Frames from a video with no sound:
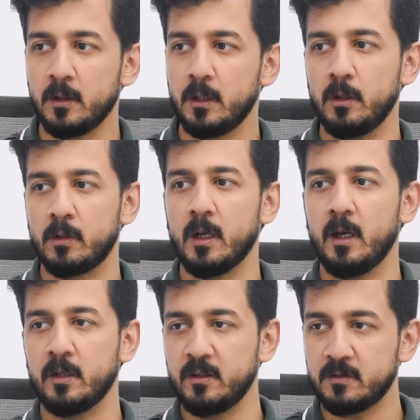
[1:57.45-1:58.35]

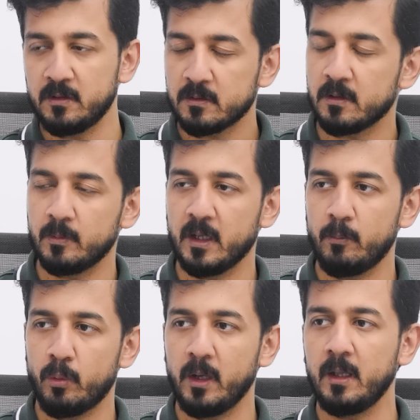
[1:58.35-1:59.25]
this system can
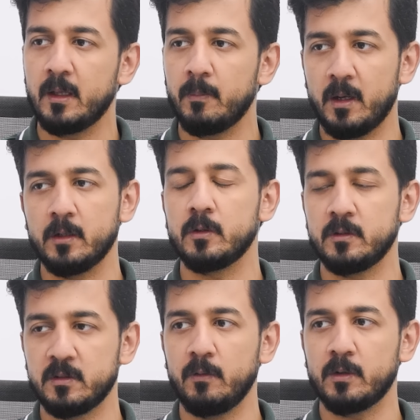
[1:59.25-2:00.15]
bring the plant to the safe